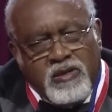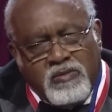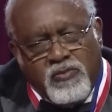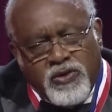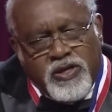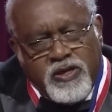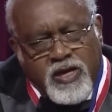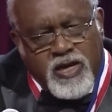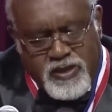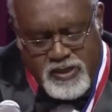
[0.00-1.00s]
More than
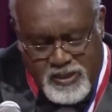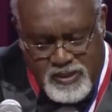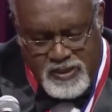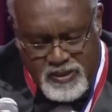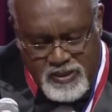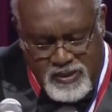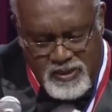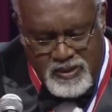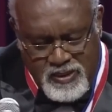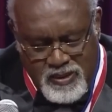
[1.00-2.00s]
that,
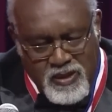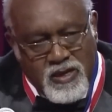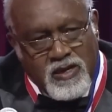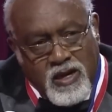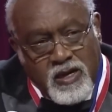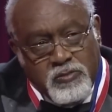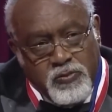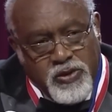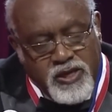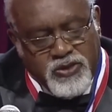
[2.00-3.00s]
I am a
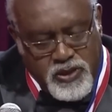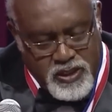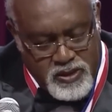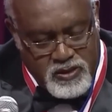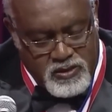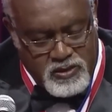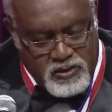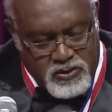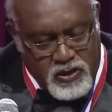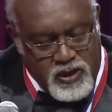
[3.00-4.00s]
patriot
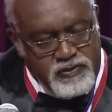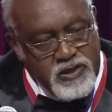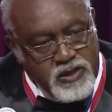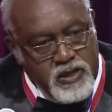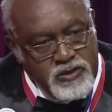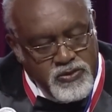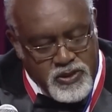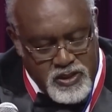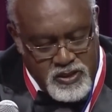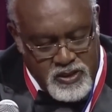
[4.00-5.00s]
who loves his country.